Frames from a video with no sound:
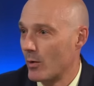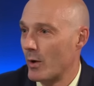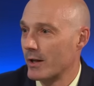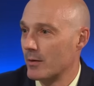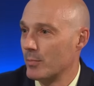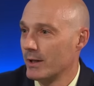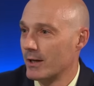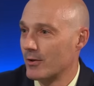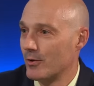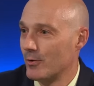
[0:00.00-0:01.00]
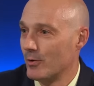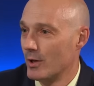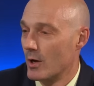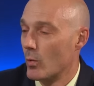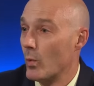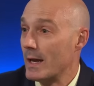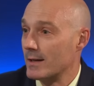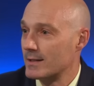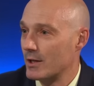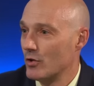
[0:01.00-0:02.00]
and what are the political
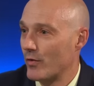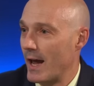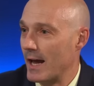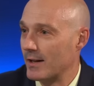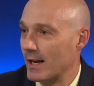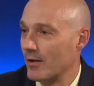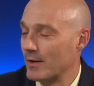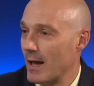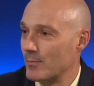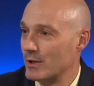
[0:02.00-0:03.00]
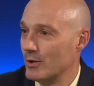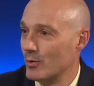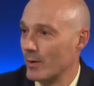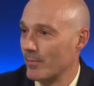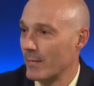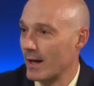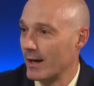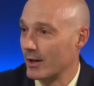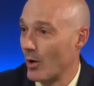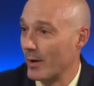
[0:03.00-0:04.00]
wins that you've had that have kept you
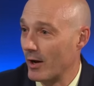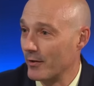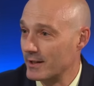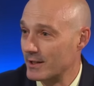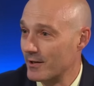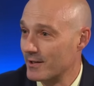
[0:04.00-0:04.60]
uh, going all these